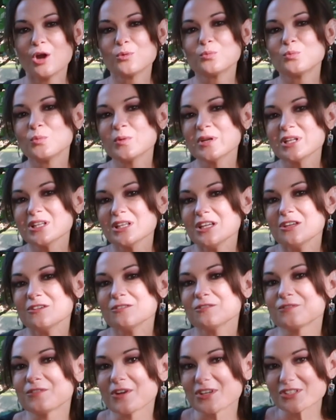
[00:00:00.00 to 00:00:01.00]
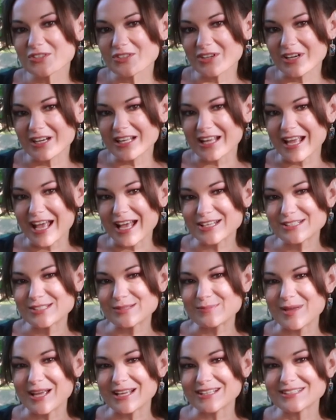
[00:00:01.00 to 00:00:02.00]
A really frustrating
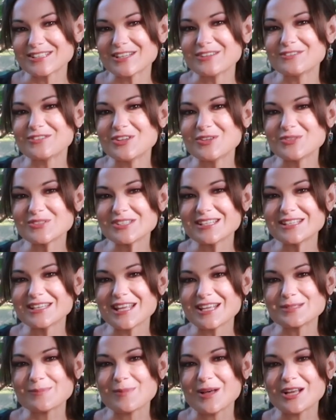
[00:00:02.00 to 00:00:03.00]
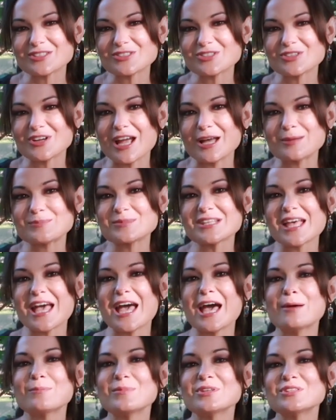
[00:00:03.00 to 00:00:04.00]
aspect of using nest box traps
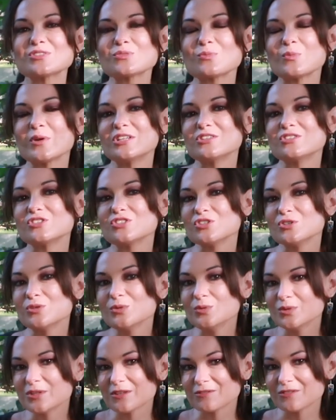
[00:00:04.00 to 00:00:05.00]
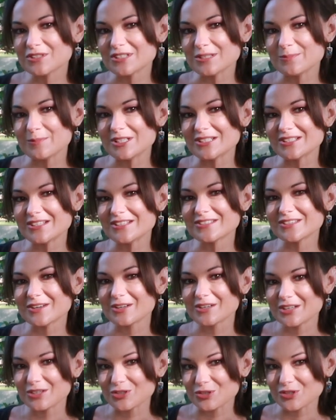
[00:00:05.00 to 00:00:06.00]
happens when two different species
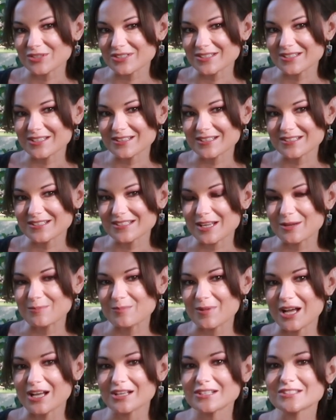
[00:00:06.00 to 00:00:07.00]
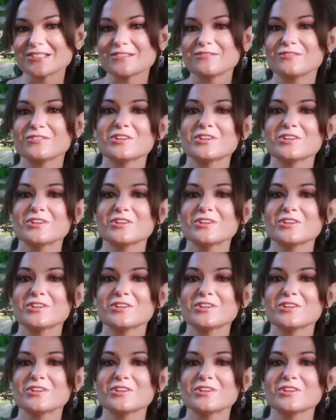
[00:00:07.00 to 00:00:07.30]
are interested in the same box.